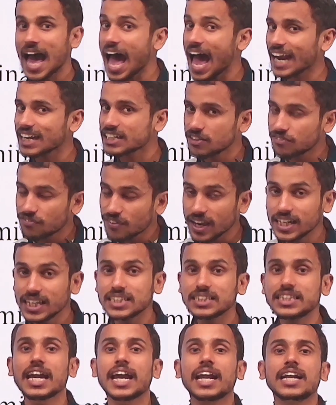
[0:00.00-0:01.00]
act
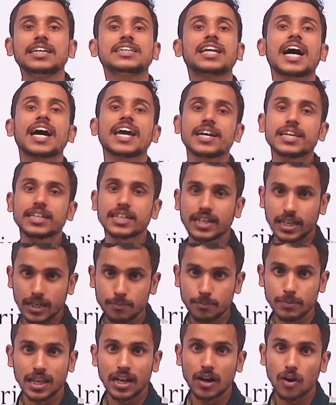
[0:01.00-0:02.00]
defining the entire
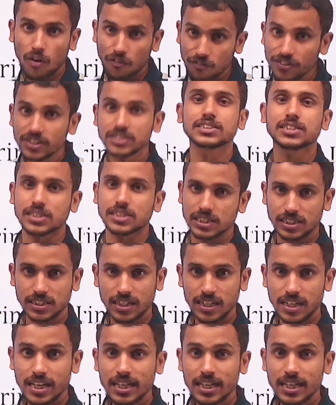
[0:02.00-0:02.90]
criminal offences.